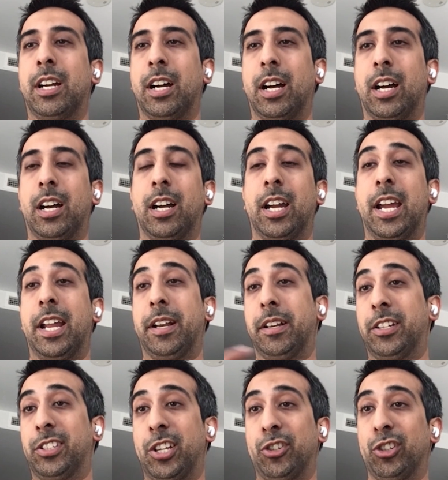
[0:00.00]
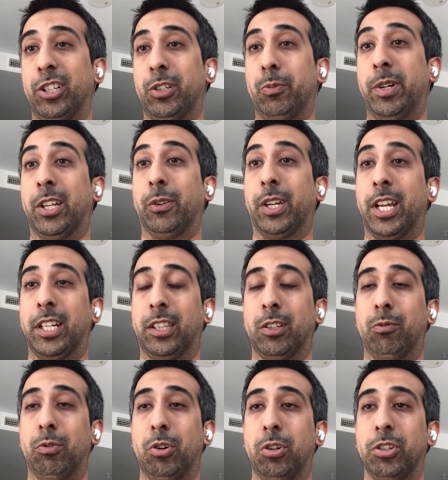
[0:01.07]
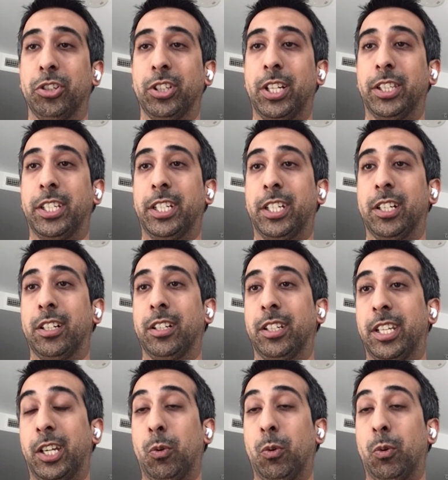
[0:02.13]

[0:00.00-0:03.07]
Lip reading: and essentially relocate the role so that they can